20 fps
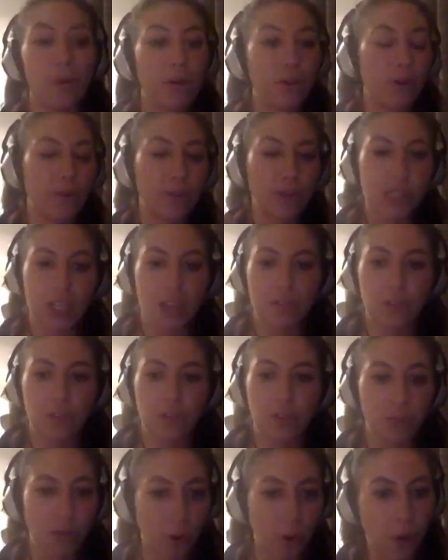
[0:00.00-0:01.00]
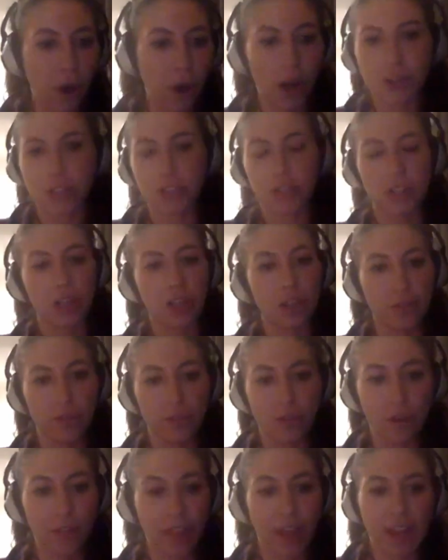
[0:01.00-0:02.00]
And obviously if you've got work to do, you've
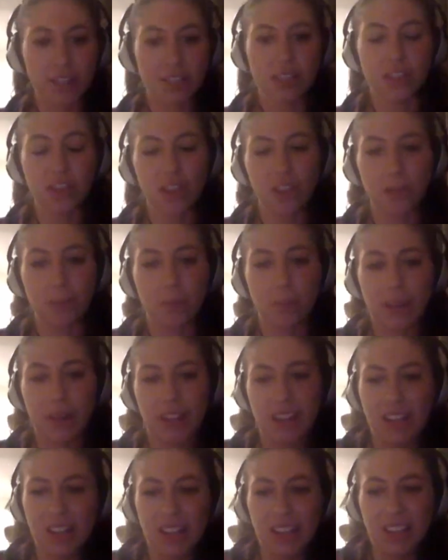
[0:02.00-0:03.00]
got that to do, but